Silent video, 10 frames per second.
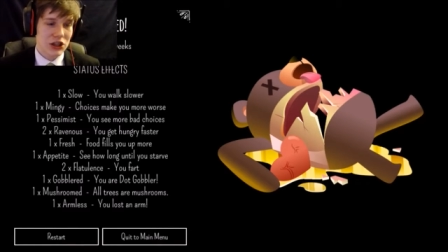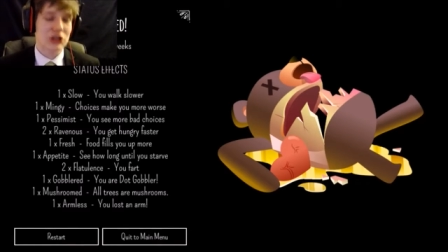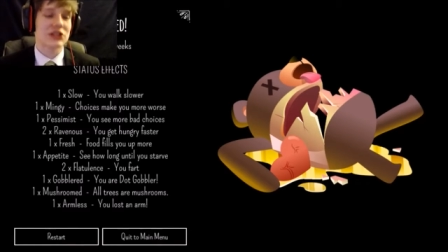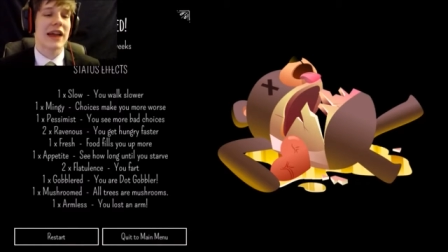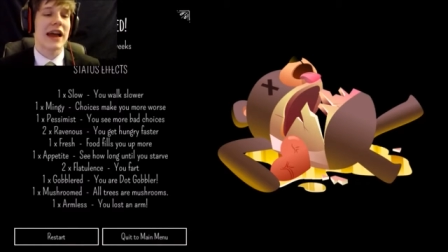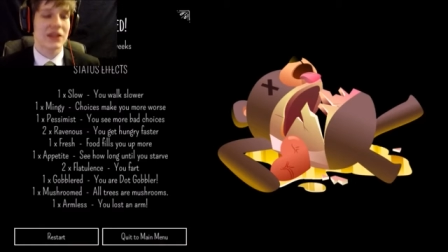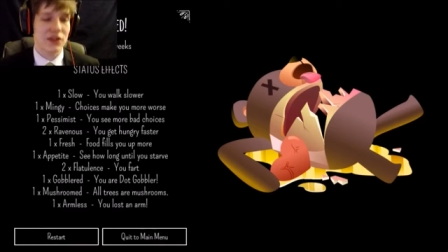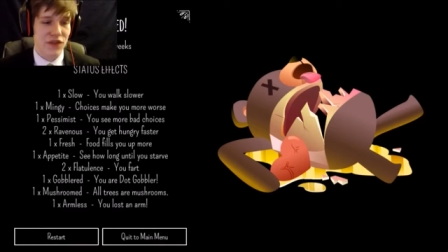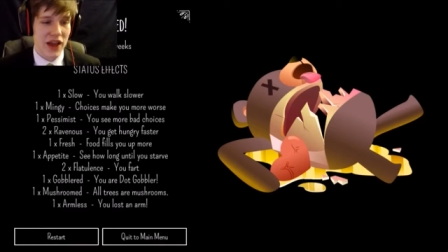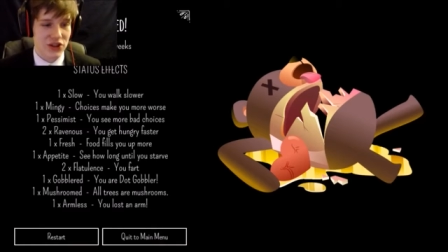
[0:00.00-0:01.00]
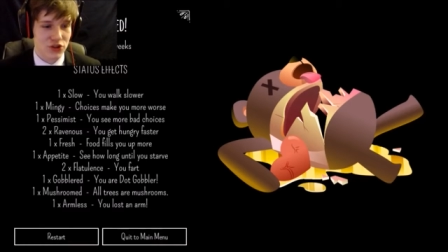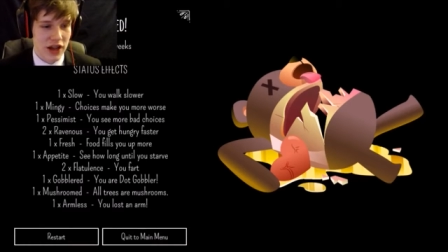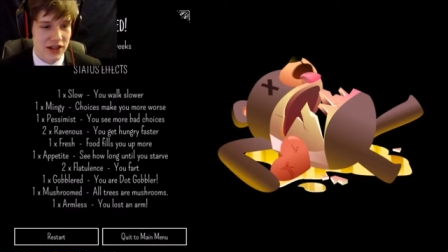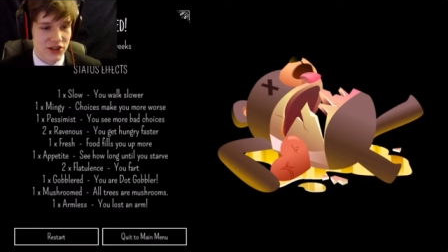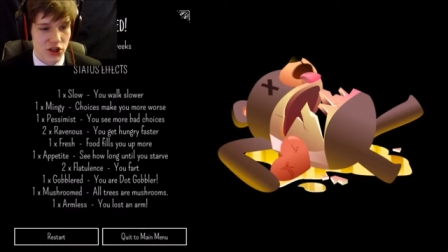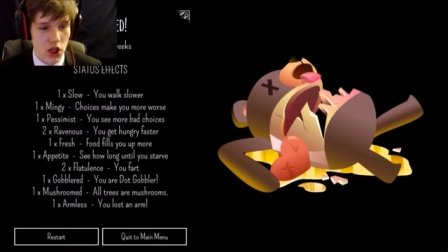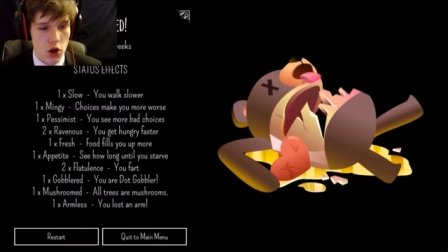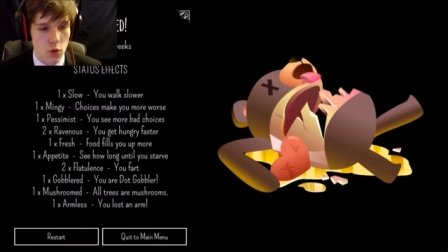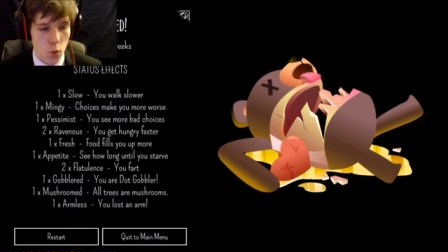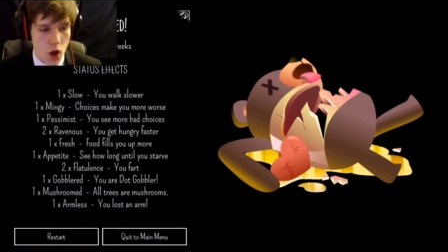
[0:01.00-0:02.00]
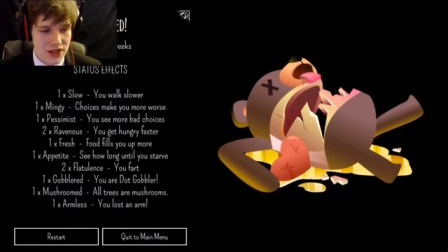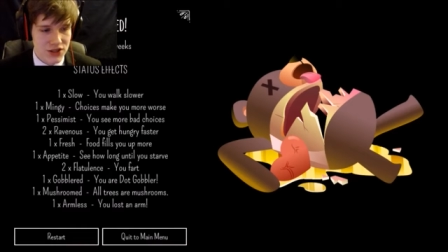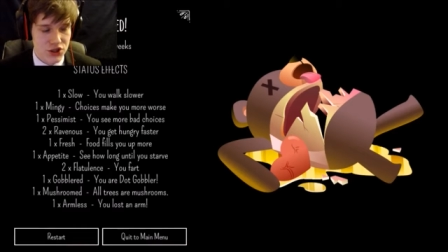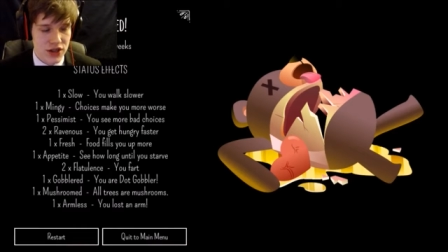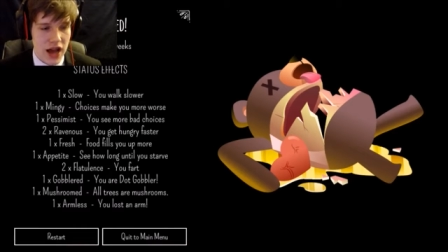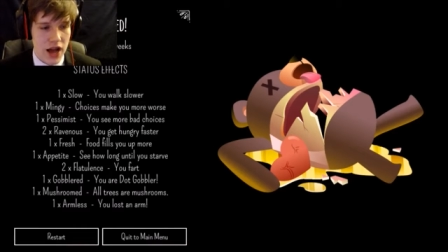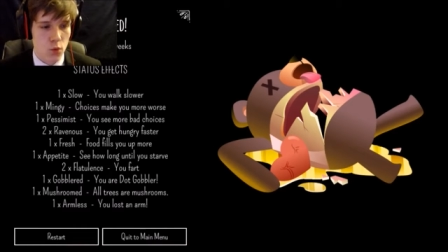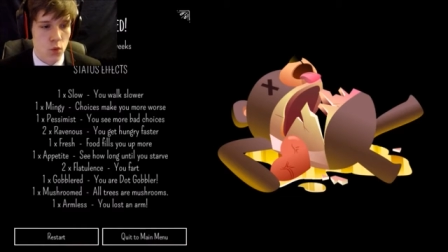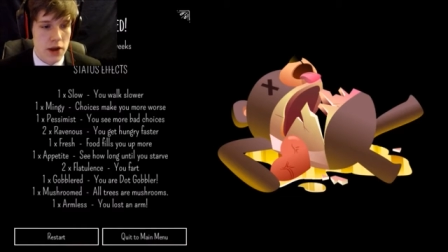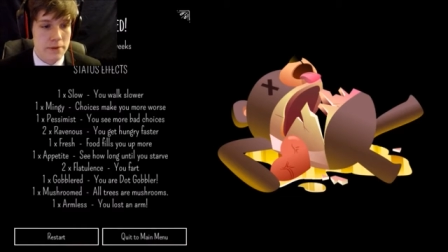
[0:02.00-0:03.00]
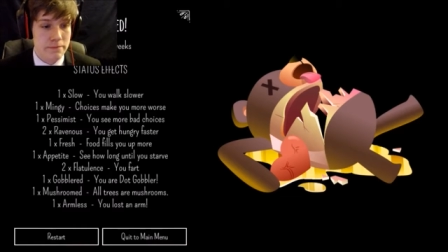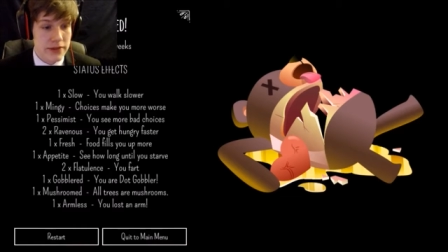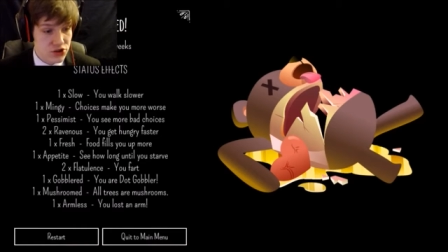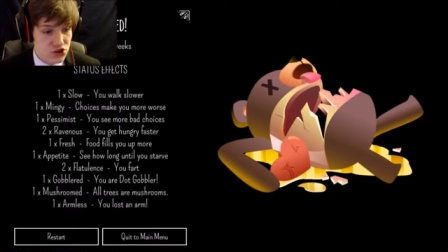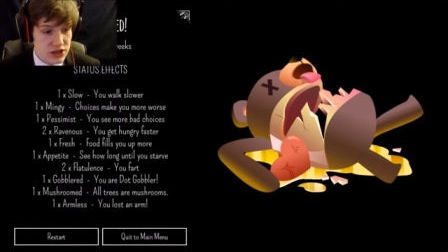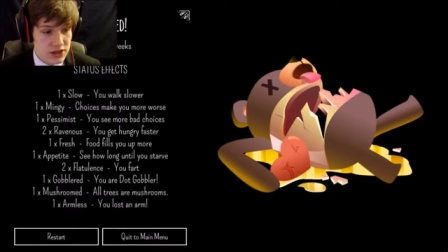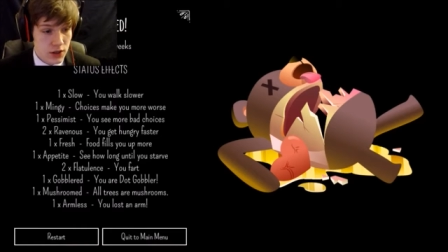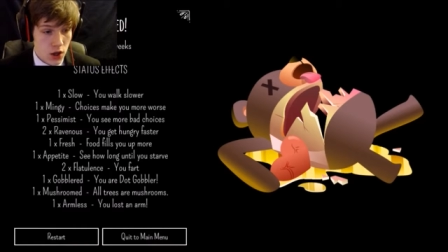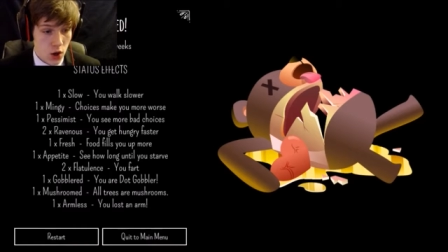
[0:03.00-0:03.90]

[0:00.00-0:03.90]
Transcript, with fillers: Your status effects, you got slowed once, you got one Minji,